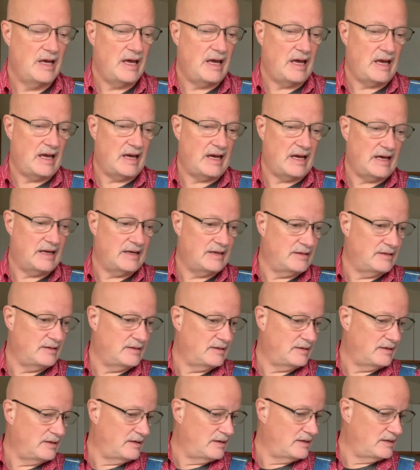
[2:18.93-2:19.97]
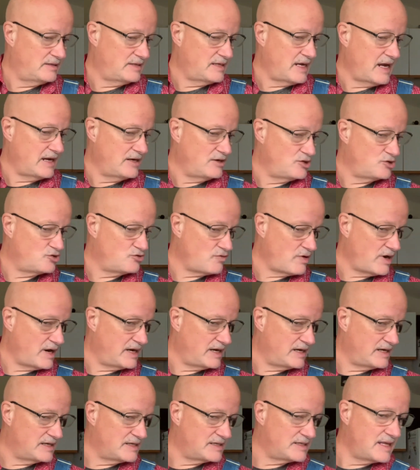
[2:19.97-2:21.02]
and 10
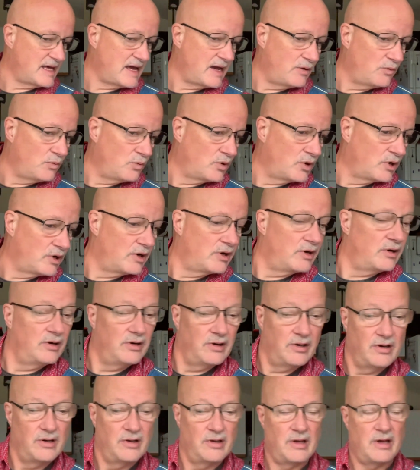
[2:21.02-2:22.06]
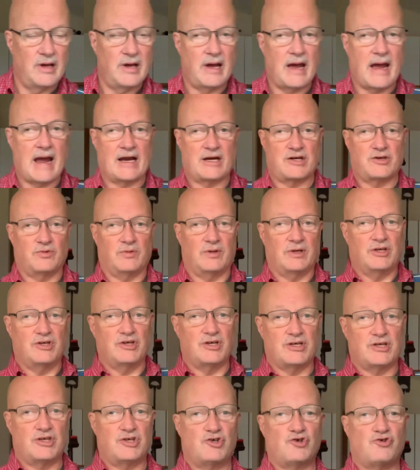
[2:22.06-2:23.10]
trays that were actually
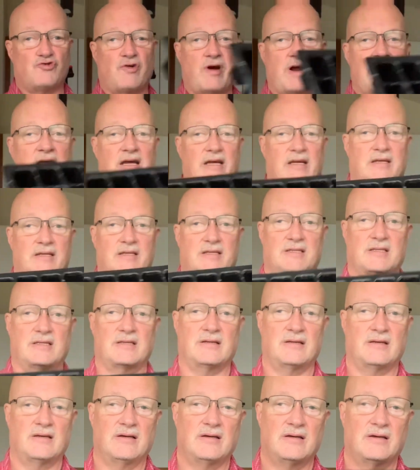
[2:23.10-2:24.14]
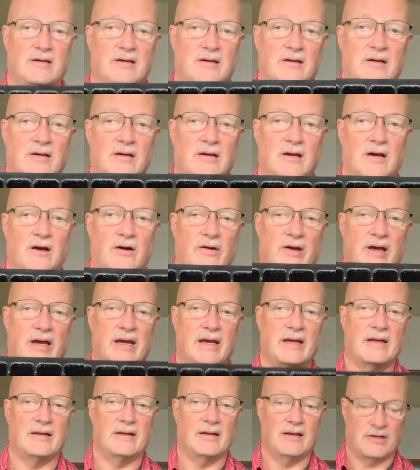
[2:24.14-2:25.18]
just trays.
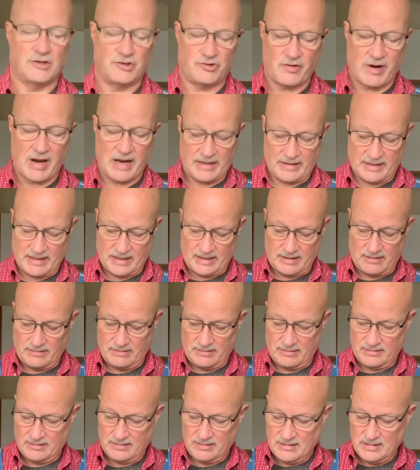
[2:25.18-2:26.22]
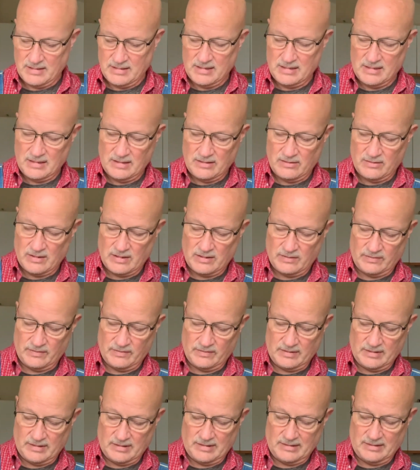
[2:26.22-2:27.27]
Okay, a tray that, well,
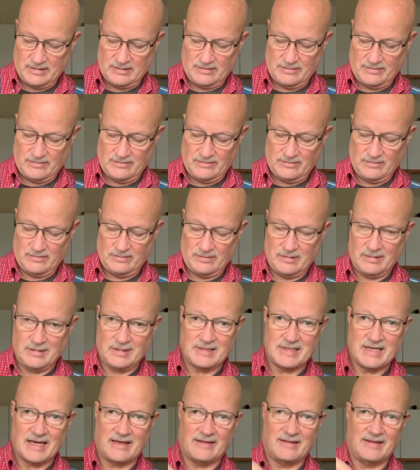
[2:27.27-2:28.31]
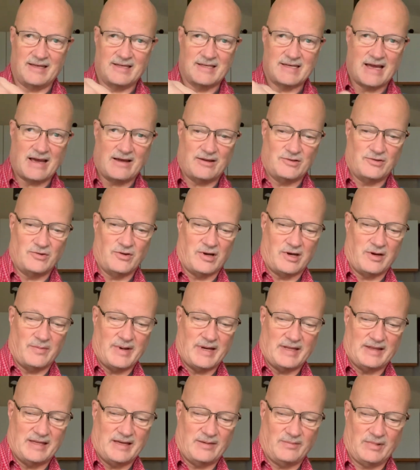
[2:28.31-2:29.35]
I'll take these out and talk
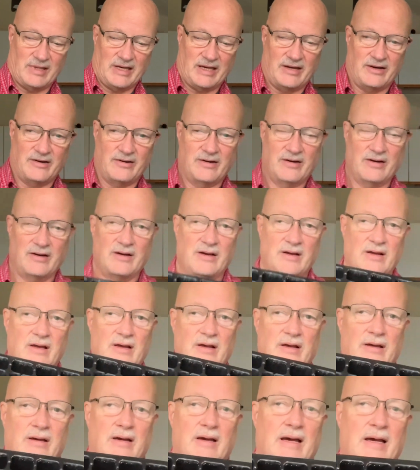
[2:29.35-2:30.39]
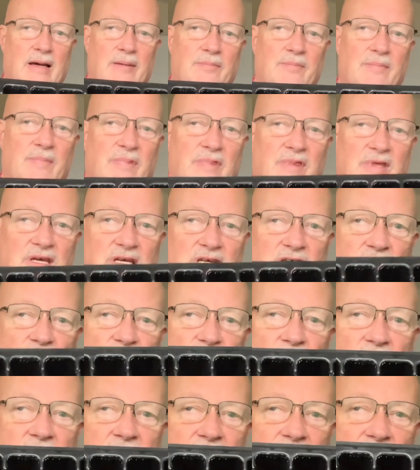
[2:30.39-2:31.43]
about them later. Um, these
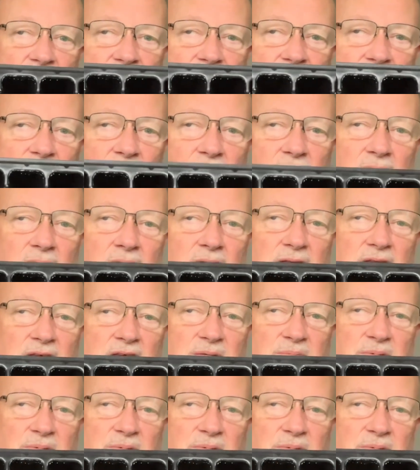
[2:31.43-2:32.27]
trays in this